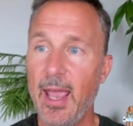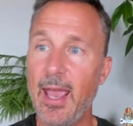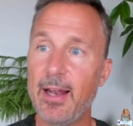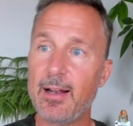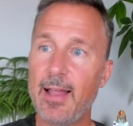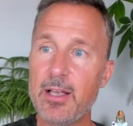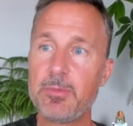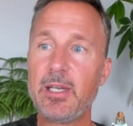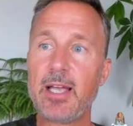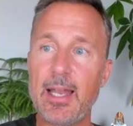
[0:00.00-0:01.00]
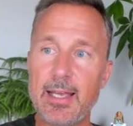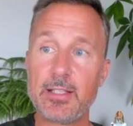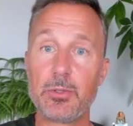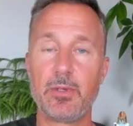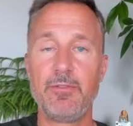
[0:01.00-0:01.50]
And it allows me to kind of
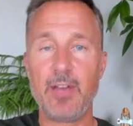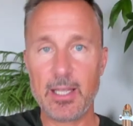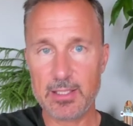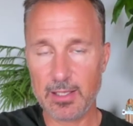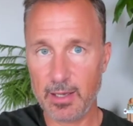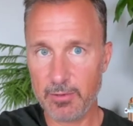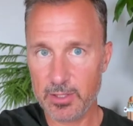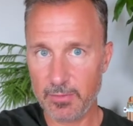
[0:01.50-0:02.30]
get to advanced levels